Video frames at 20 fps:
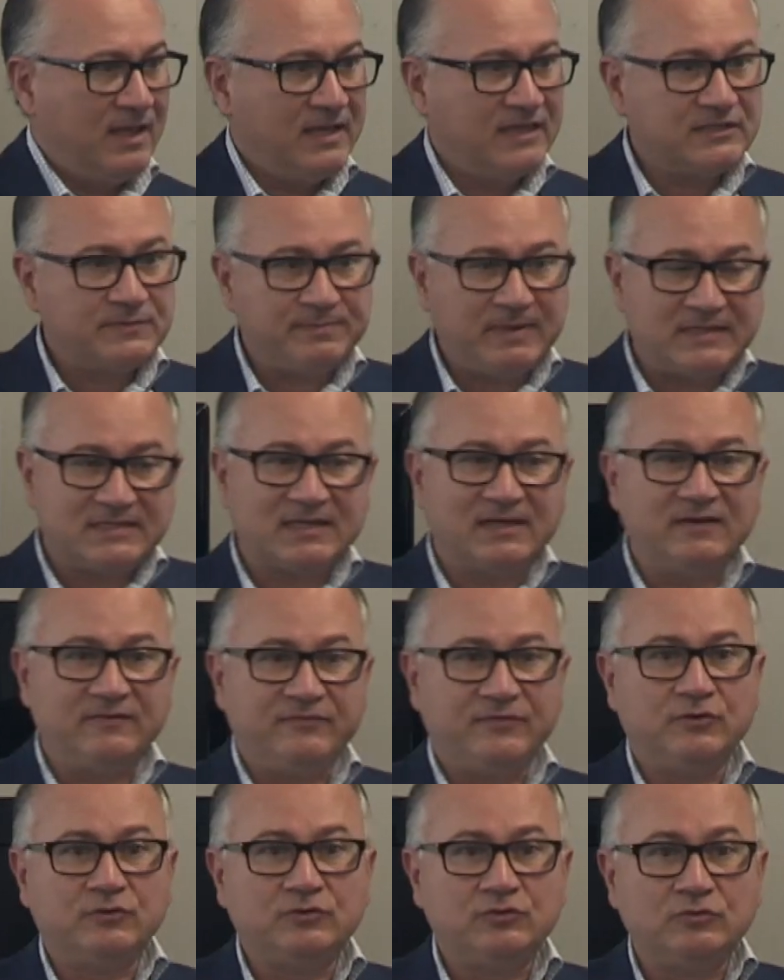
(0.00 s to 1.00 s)
especially
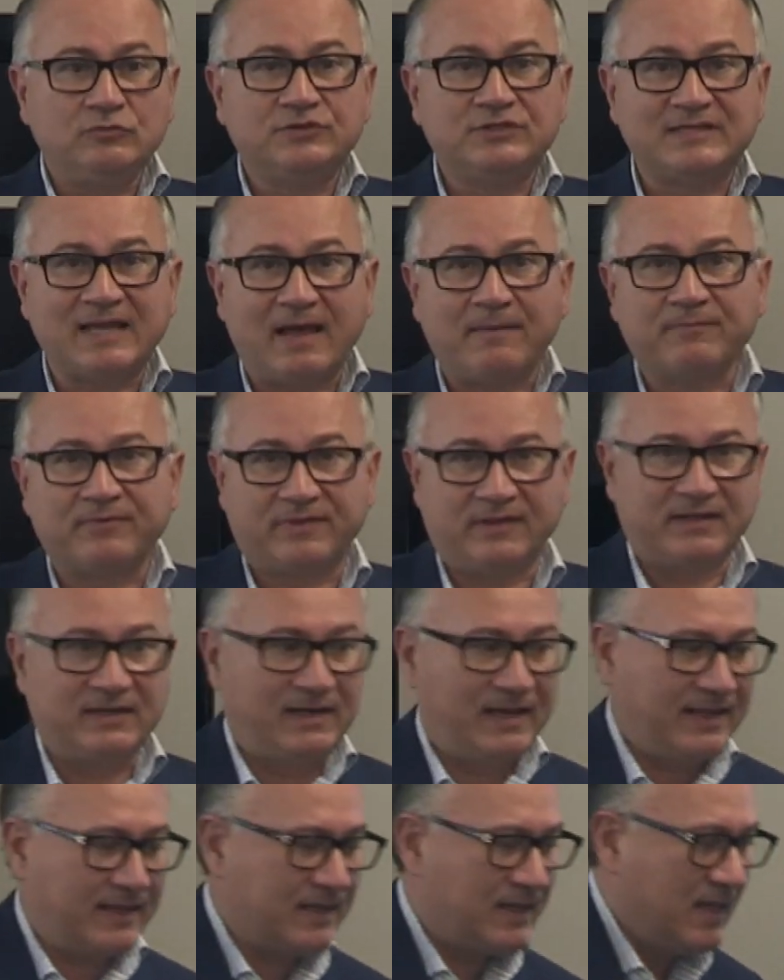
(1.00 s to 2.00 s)
if you do something
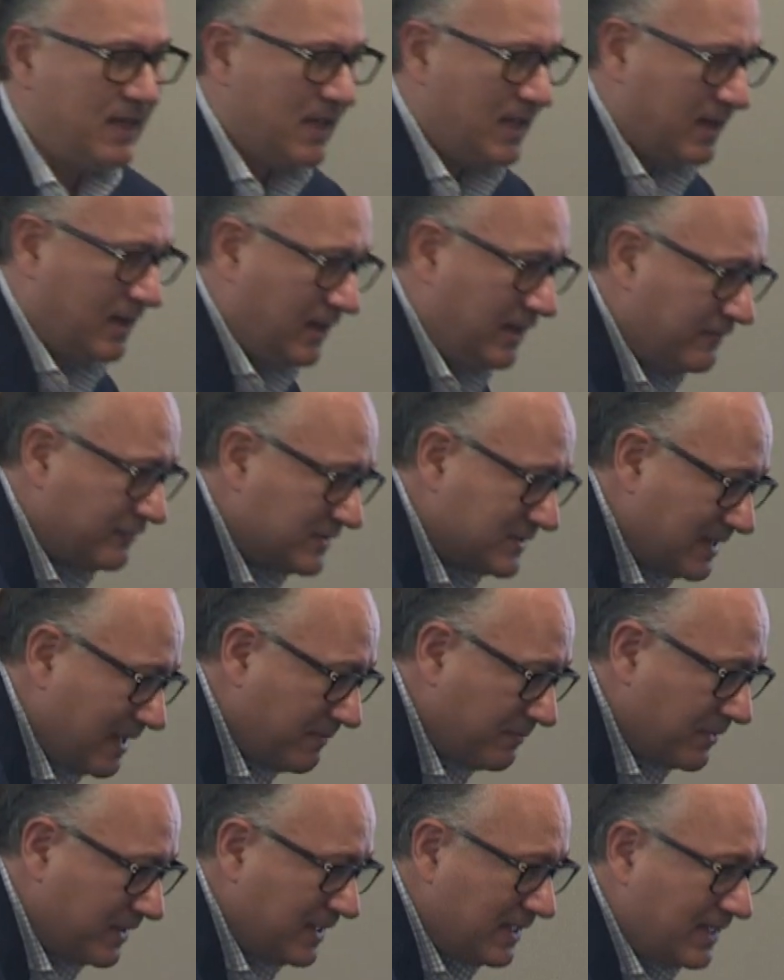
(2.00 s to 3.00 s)
like lift
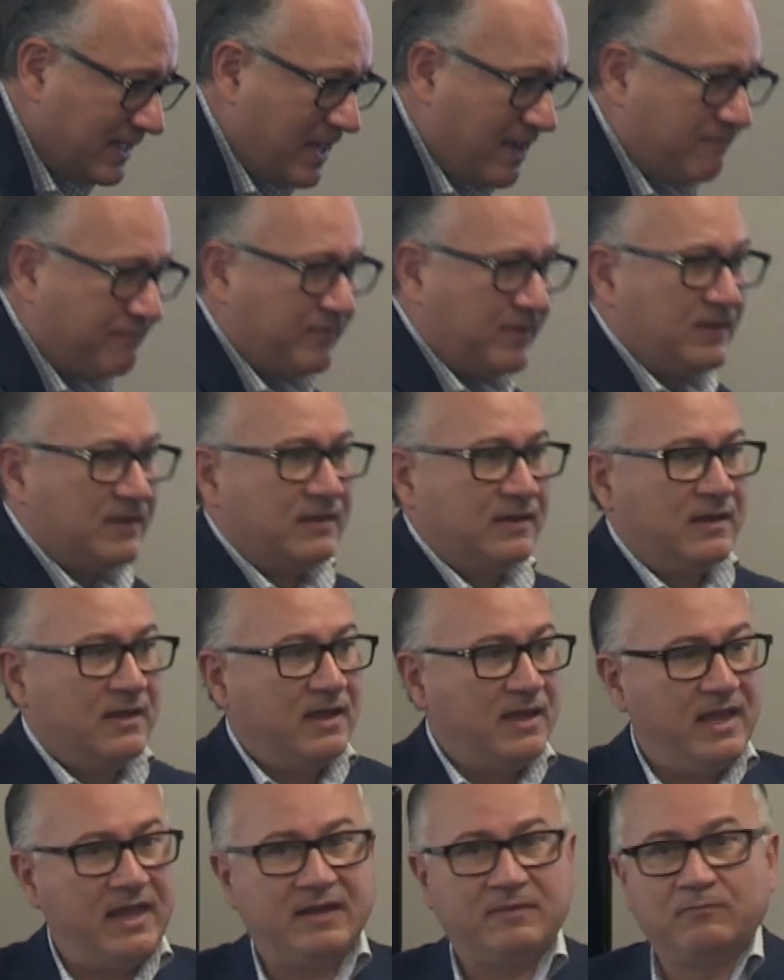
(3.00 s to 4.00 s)
something heavy
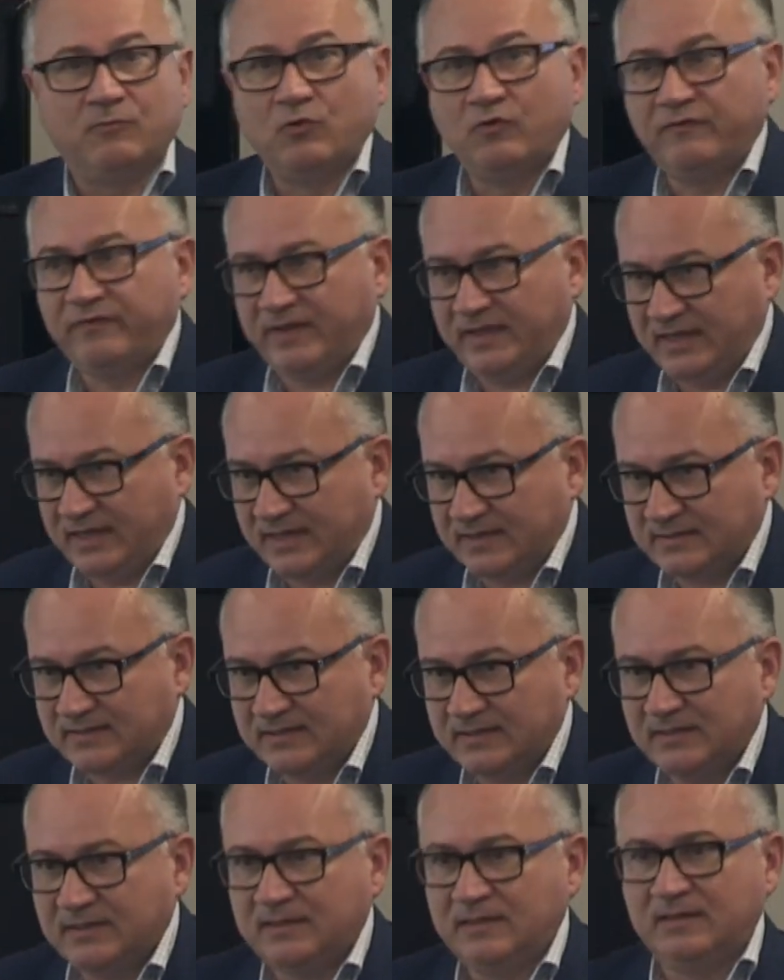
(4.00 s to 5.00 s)
and moving
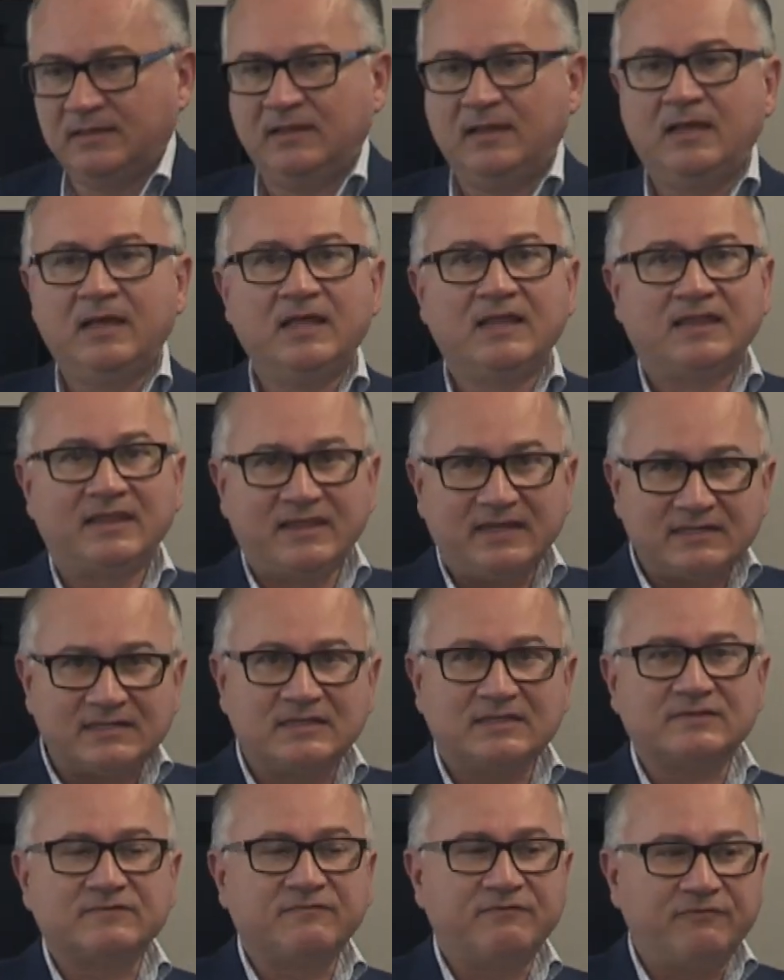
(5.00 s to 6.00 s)
it this
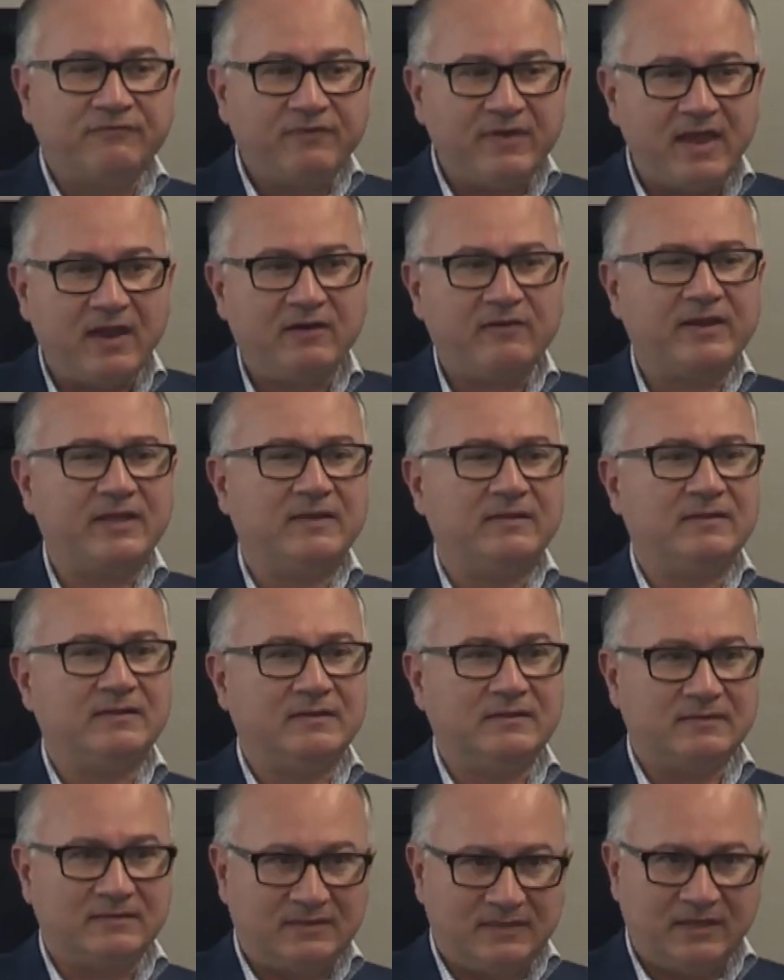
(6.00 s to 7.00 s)
is very
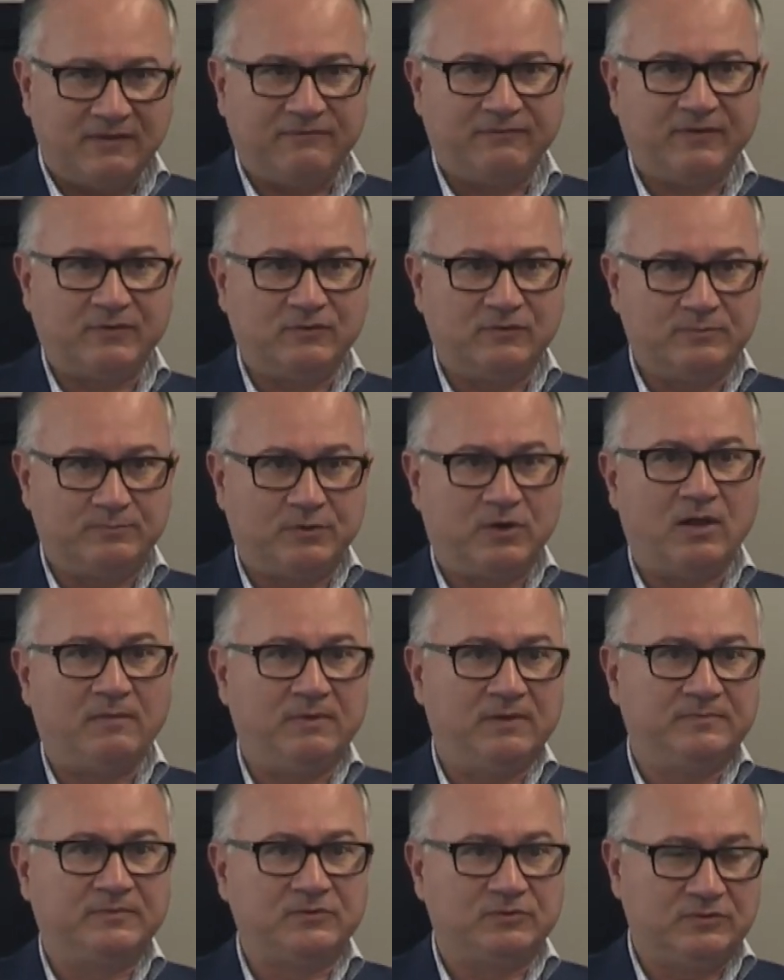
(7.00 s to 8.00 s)
difficult
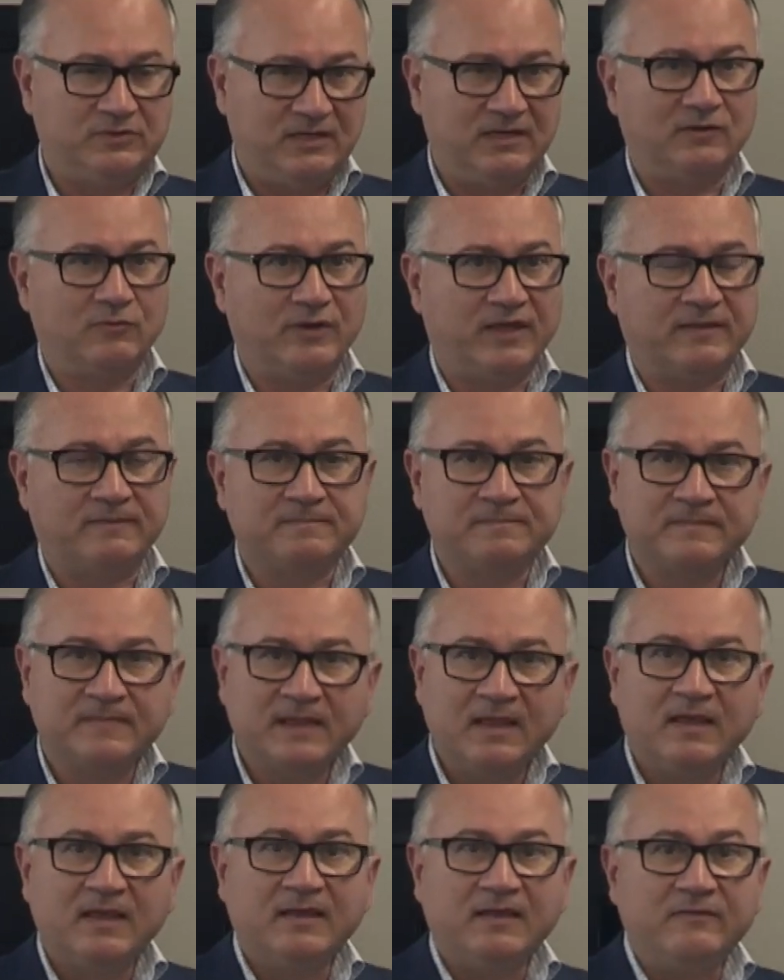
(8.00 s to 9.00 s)
problem to deal with
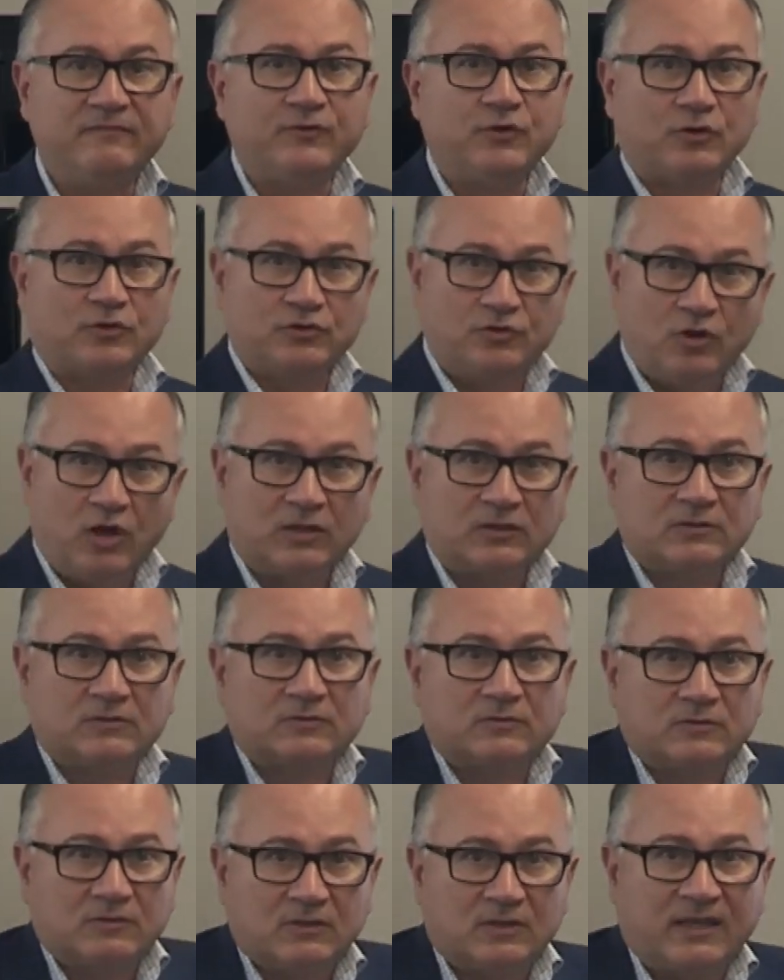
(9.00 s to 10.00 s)
if you're not
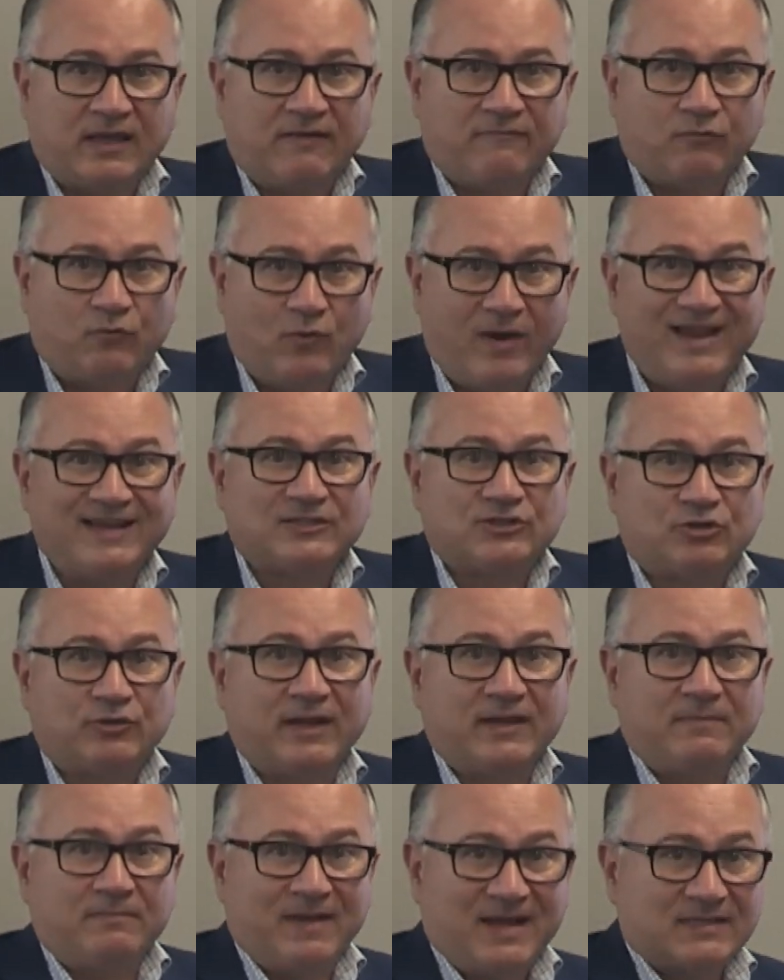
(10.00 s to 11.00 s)
have
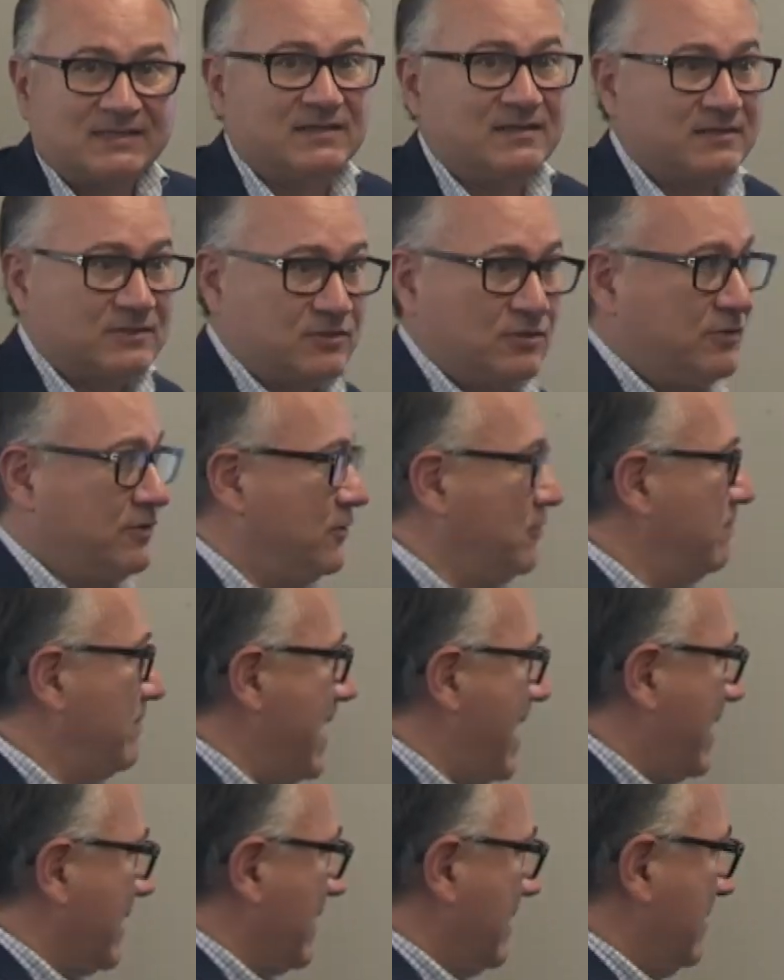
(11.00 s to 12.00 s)
well-trained muscles on your
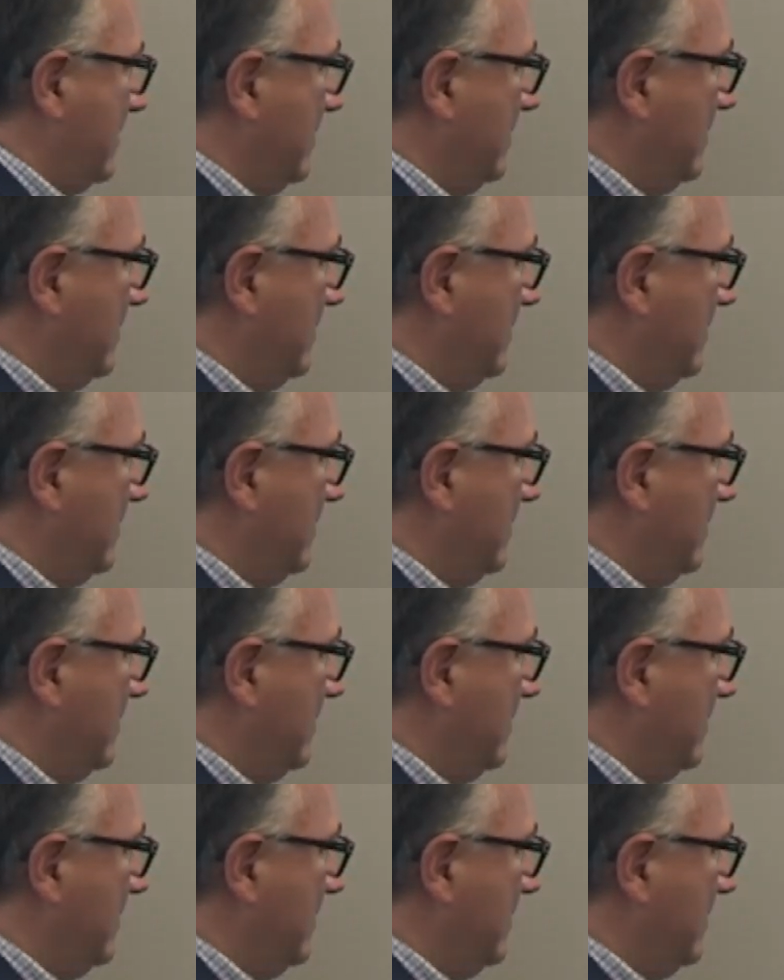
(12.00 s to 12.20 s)
back.